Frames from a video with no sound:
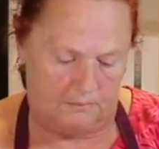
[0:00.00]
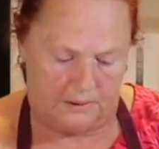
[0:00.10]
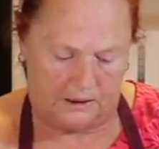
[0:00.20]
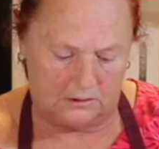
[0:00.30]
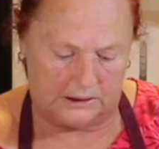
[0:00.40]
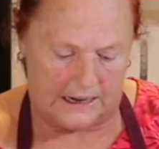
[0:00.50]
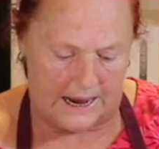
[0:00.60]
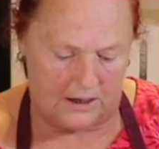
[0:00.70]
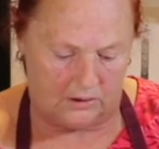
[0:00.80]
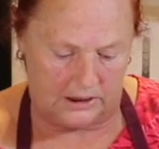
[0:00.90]
Pico de
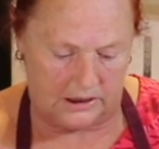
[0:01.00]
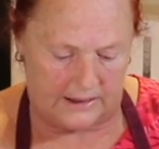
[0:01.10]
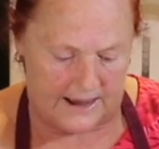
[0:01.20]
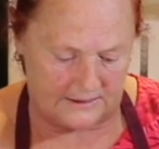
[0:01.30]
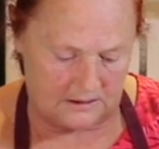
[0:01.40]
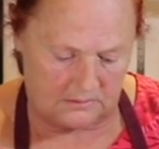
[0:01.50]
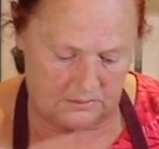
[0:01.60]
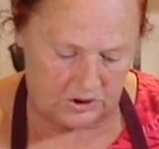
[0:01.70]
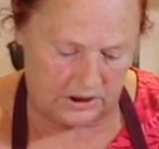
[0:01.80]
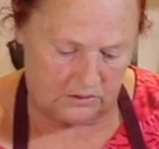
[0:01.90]
gallo, any of that.
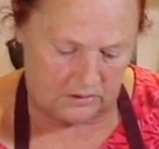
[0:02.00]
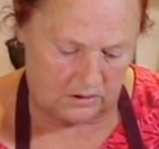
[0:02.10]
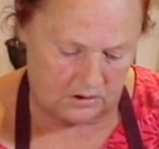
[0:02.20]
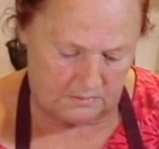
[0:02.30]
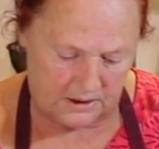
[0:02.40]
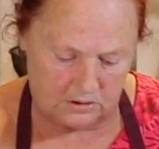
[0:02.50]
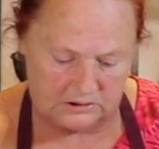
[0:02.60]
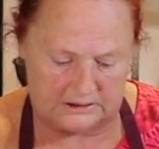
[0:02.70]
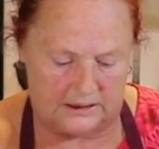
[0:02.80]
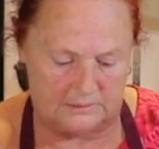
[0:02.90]
Sometimes you get one of those big old
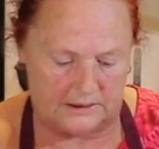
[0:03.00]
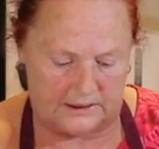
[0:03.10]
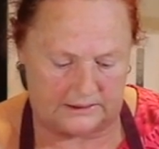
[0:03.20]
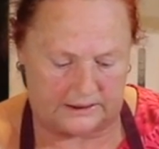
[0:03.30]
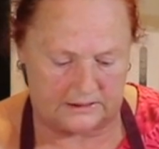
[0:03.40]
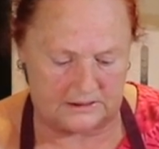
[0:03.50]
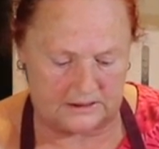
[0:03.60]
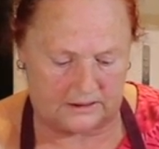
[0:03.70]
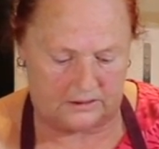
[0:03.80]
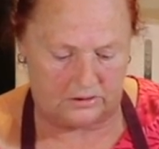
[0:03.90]
stems and they get
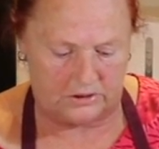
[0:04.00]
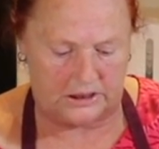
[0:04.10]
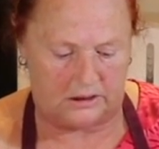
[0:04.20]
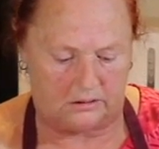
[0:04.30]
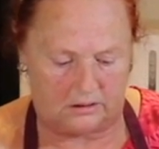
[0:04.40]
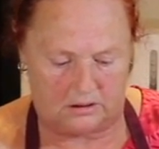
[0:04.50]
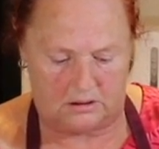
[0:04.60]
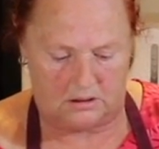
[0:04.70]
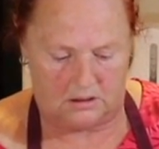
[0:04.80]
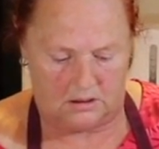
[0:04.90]
stuck in your teeth.
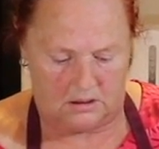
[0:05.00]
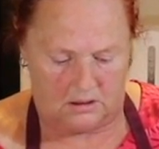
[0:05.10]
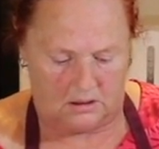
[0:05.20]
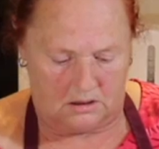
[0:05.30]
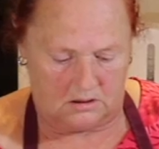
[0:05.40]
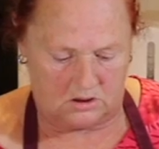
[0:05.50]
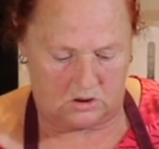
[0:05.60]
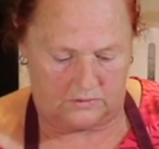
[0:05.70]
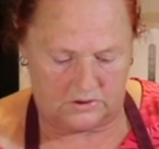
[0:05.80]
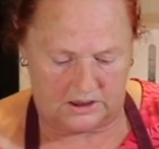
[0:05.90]

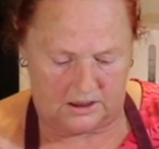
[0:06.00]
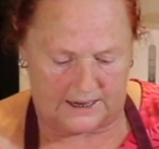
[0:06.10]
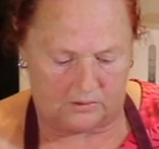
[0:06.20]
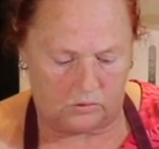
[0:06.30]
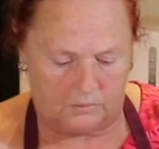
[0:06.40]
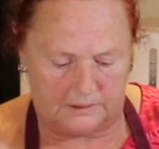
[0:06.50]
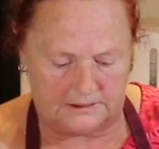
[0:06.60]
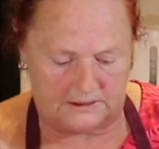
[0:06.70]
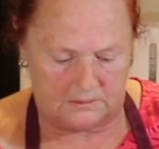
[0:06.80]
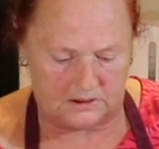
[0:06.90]
So if there's any like real big
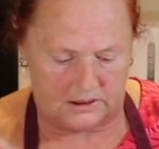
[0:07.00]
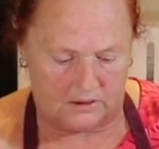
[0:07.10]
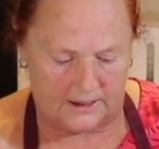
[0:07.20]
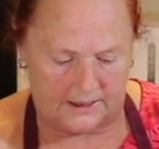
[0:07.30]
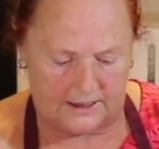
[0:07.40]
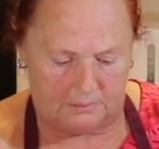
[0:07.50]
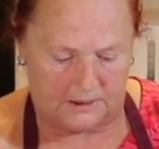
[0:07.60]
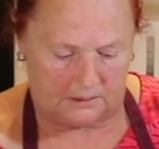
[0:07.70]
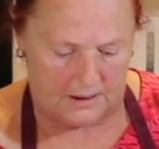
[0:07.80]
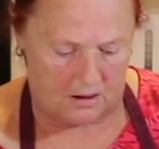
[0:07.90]
stems in here, I kind of
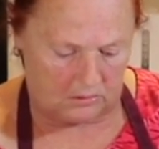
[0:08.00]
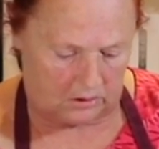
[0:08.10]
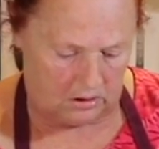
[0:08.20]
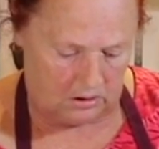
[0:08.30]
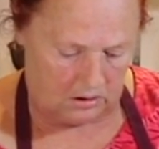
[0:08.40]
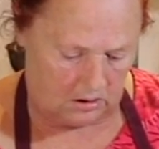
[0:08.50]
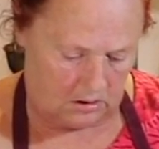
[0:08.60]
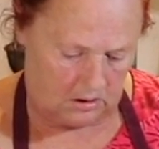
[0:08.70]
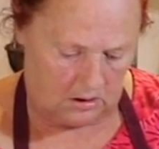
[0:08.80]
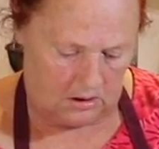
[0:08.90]
pick them out.
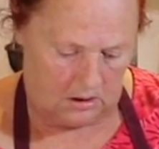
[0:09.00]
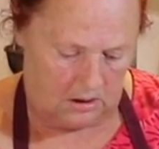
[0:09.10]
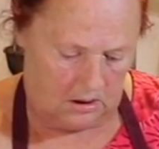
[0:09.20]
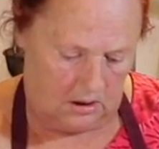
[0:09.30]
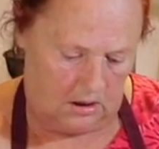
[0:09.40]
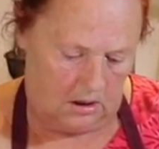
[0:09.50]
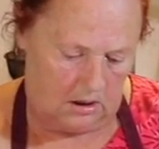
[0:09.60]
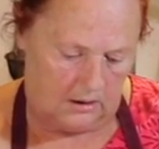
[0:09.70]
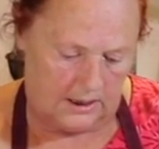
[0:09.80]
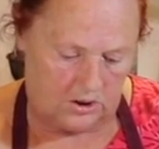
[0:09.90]

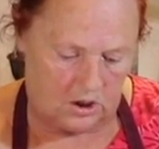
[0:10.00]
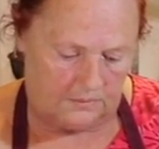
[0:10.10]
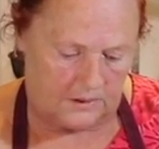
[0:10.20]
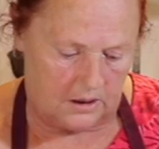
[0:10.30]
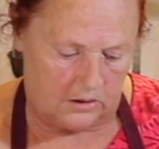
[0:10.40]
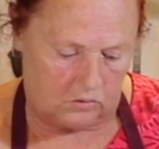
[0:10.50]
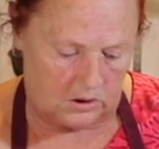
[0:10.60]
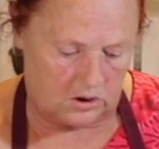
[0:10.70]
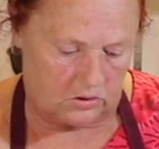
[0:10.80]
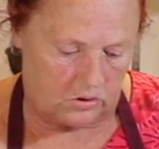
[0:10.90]
And then I chop the other
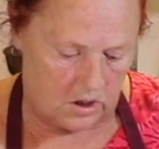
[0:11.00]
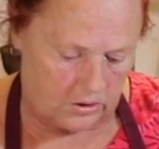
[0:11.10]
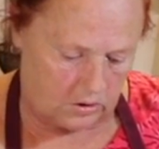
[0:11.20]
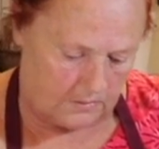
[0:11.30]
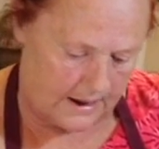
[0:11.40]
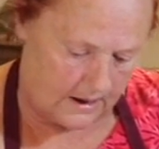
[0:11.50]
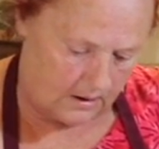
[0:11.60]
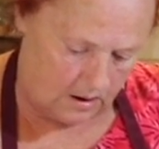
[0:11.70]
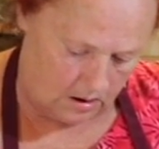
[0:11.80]
ones so they're not too bad.